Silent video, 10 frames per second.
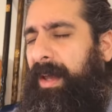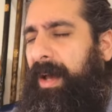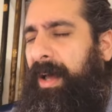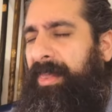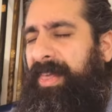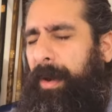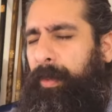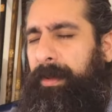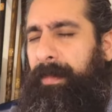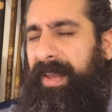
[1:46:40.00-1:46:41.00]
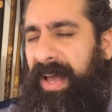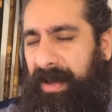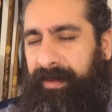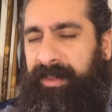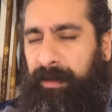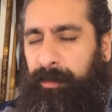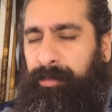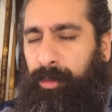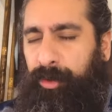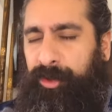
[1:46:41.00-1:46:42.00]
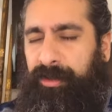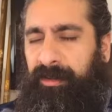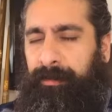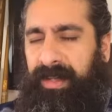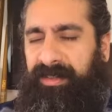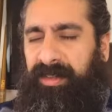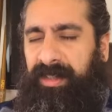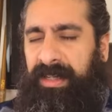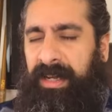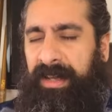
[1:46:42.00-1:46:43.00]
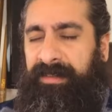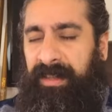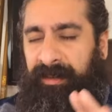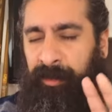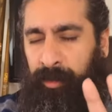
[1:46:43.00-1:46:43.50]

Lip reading: that we may have a double portion of blessing in our lives, that